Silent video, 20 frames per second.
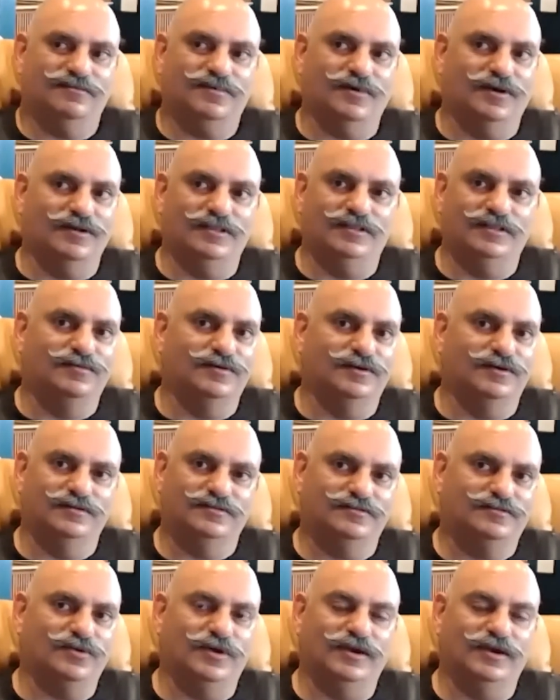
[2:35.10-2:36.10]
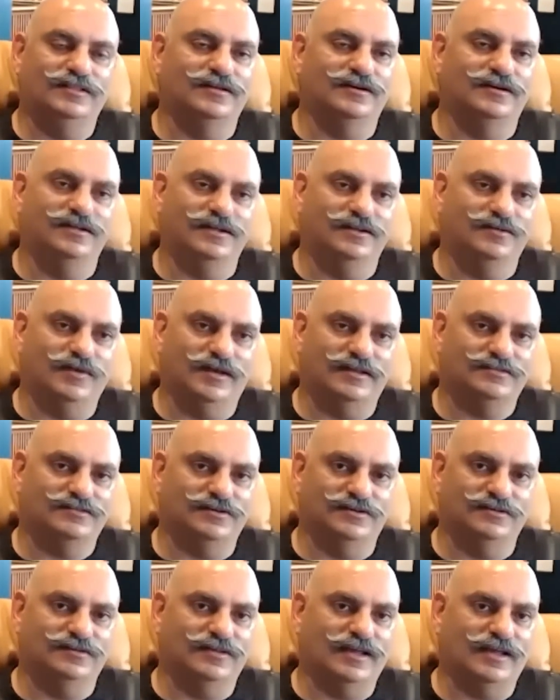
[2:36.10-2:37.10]
probably the first 20, 30
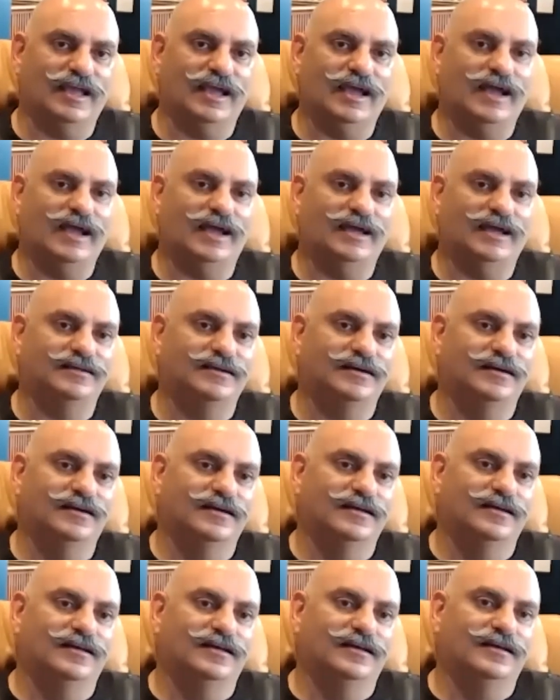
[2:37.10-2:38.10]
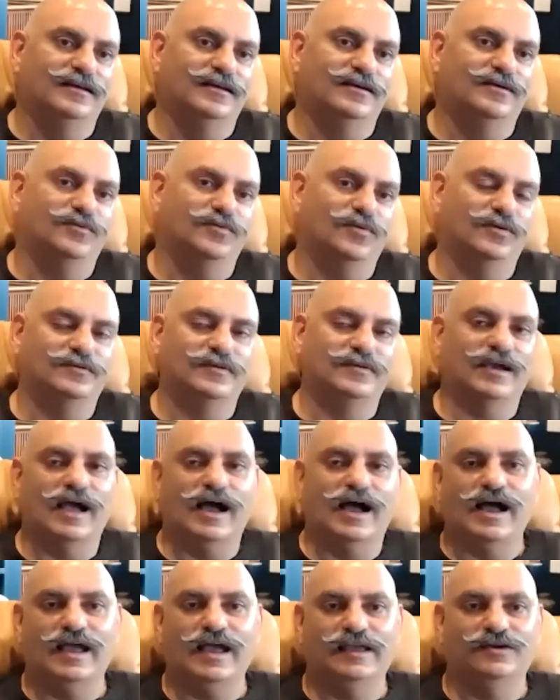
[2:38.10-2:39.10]
investors I had, was a
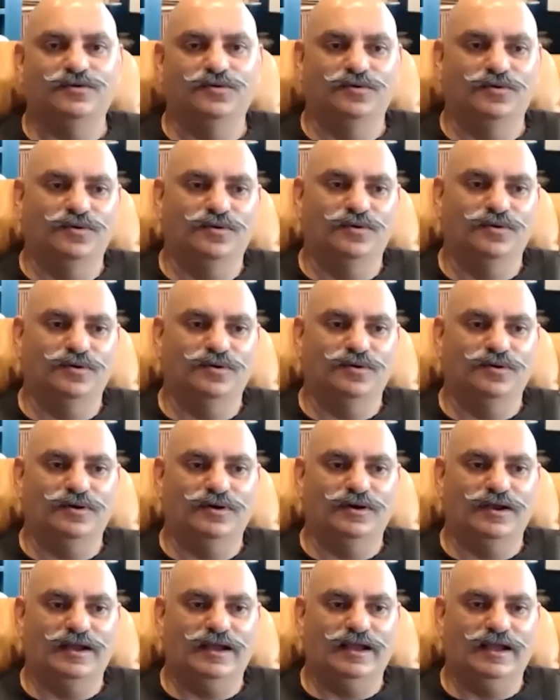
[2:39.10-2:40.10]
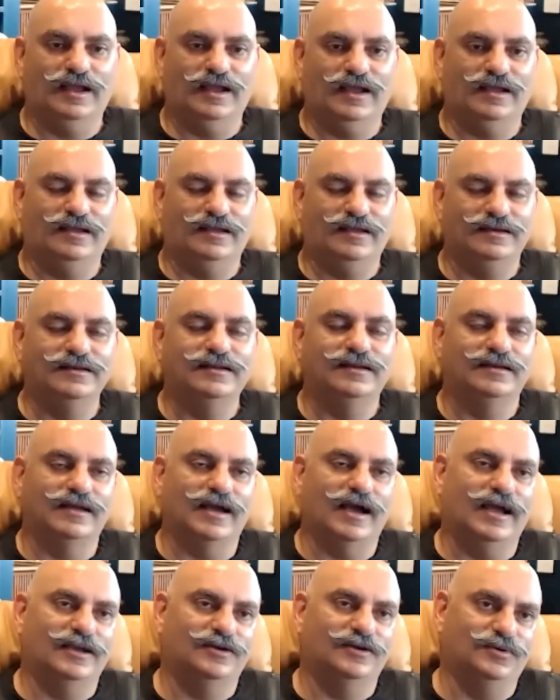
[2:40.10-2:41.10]
guy Indian
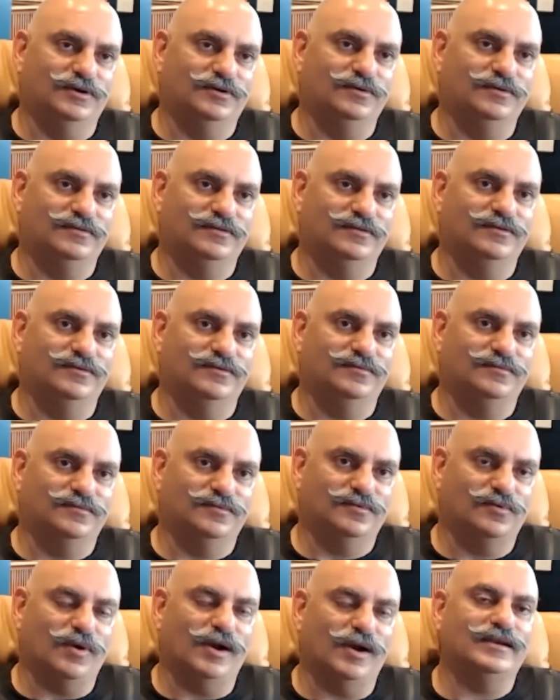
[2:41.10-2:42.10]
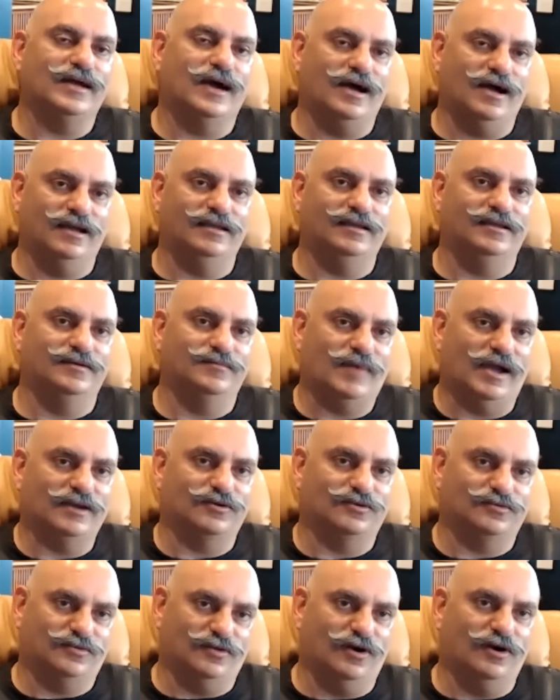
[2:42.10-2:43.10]
guy who had risen quite high in
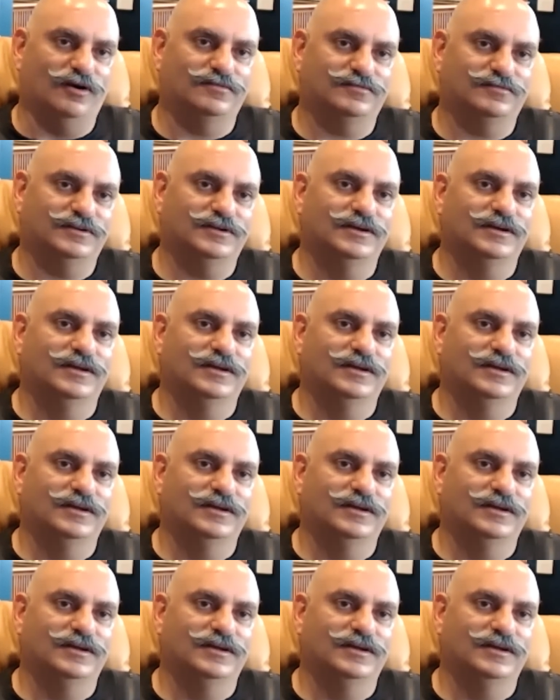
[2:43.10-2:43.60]
Microsoft